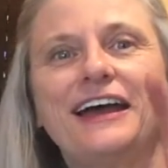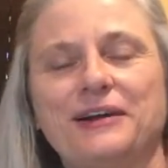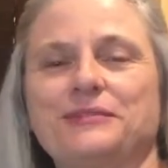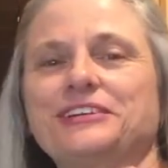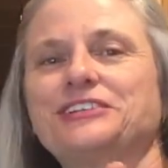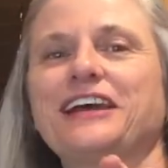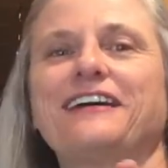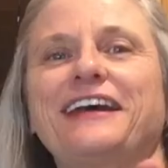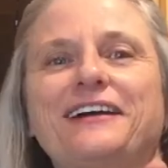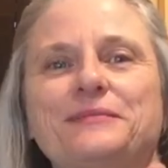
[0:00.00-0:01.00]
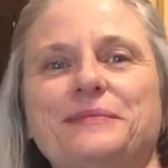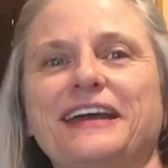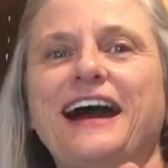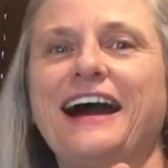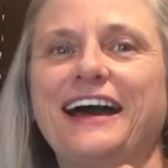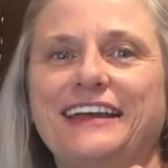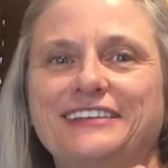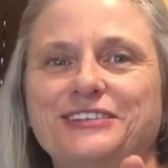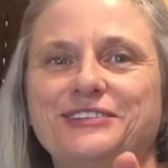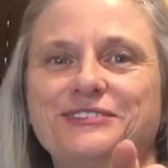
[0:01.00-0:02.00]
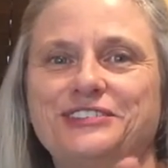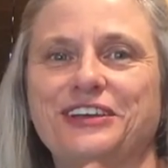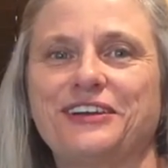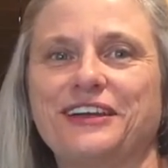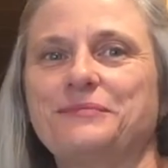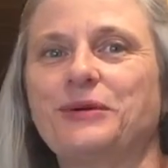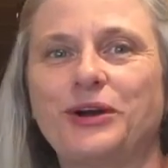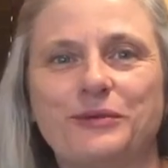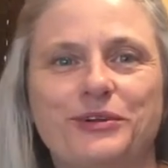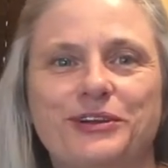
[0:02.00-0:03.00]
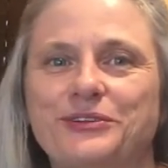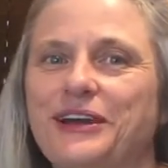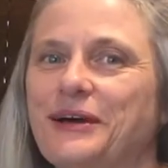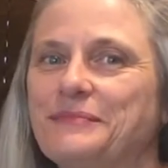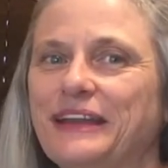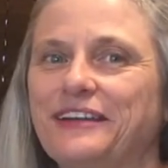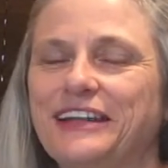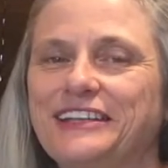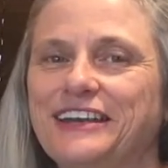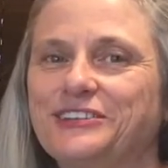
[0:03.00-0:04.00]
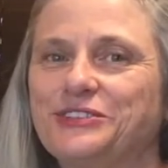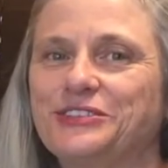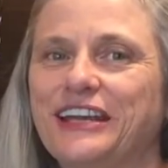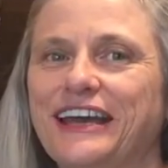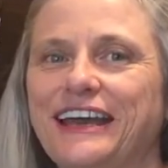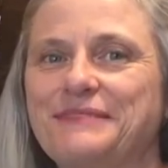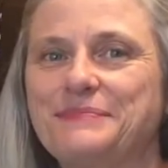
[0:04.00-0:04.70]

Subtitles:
I want to shout out a big hi to Jerry and Barbara who got married yesterday.